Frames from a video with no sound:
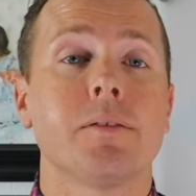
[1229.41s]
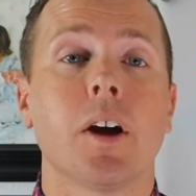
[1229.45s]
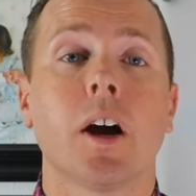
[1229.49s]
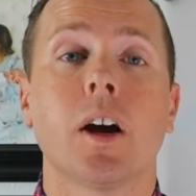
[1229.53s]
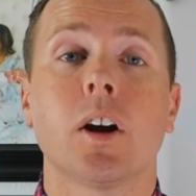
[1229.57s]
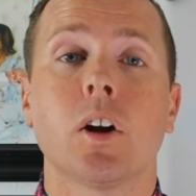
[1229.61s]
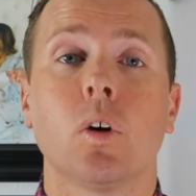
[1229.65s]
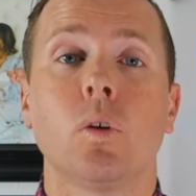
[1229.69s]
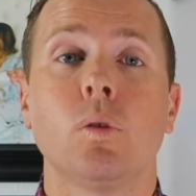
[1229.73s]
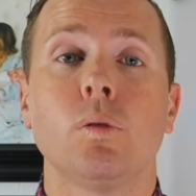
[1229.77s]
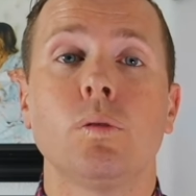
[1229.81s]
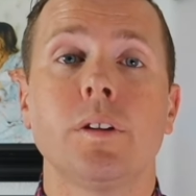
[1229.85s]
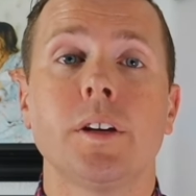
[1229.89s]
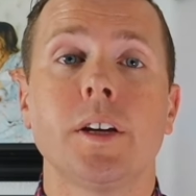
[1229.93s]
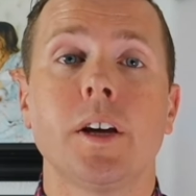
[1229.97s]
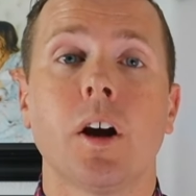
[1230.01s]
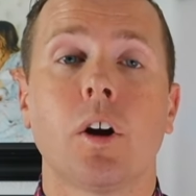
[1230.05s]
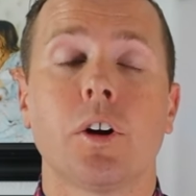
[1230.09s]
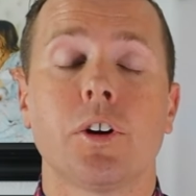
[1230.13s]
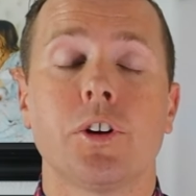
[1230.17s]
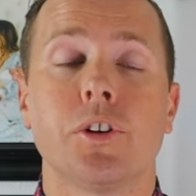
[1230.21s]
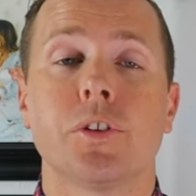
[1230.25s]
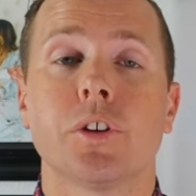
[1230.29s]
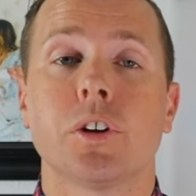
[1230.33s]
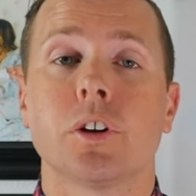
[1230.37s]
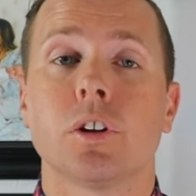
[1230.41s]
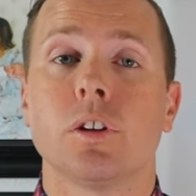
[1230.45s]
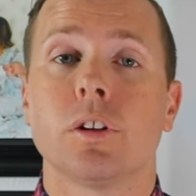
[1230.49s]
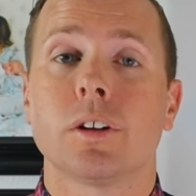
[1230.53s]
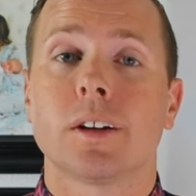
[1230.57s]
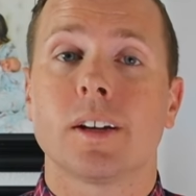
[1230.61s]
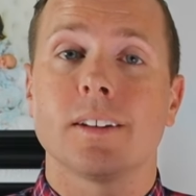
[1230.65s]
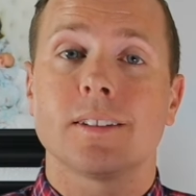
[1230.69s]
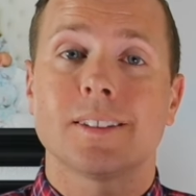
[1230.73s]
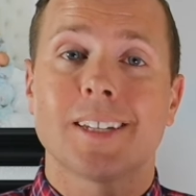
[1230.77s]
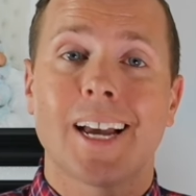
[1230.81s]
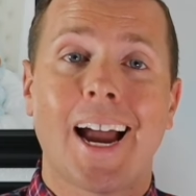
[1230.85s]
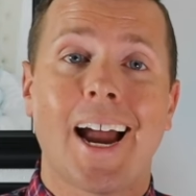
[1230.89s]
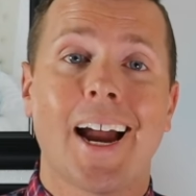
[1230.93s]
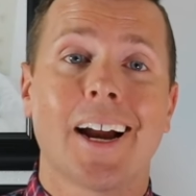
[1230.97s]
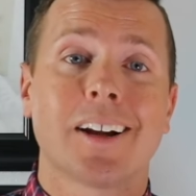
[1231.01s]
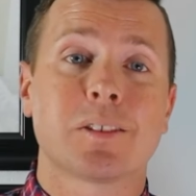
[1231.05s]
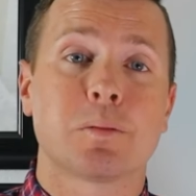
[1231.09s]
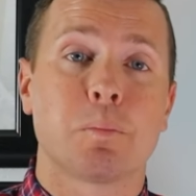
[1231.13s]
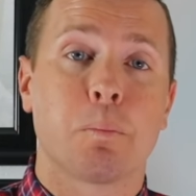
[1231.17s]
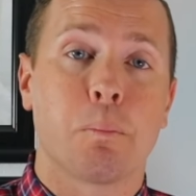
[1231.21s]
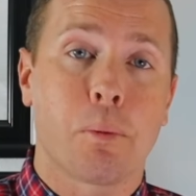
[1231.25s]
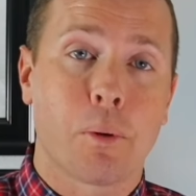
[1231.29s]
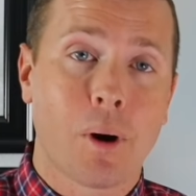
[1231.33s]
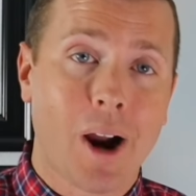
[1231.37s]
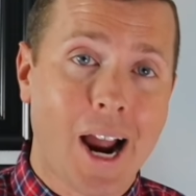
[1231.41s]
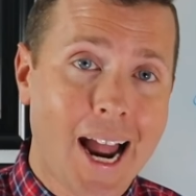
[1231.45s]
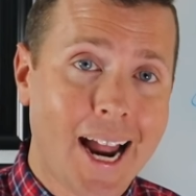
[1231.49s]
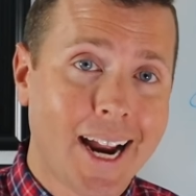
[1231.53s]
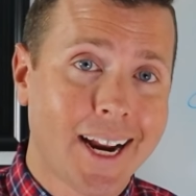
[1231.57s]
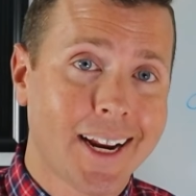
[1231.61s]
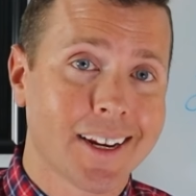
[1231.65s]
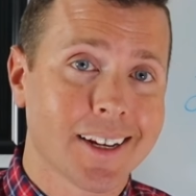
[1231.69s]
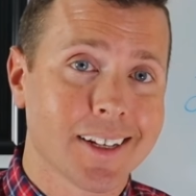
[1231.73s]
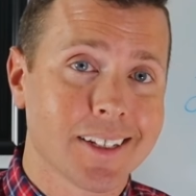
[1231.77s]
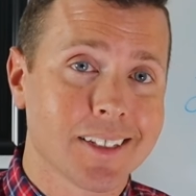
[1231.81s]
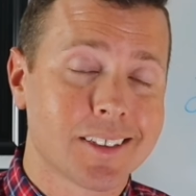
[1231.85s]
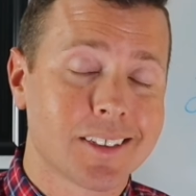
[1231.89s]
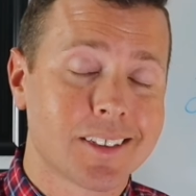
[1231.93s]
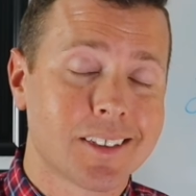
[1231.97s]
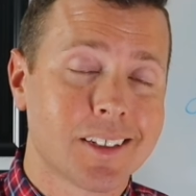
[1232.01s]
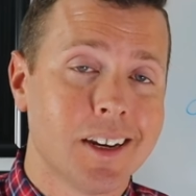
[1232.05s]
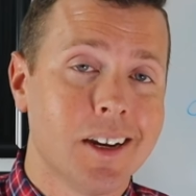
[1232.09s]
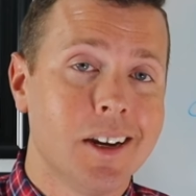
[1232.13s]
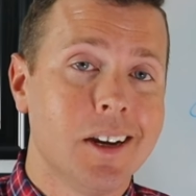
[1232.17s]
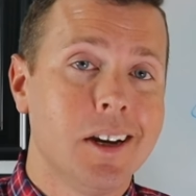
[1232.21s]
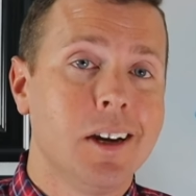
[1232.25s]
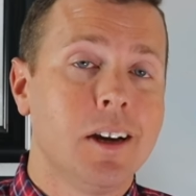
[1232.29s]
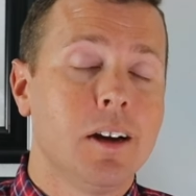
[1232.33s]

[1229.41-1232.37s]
not only are you going to look at tax brackets,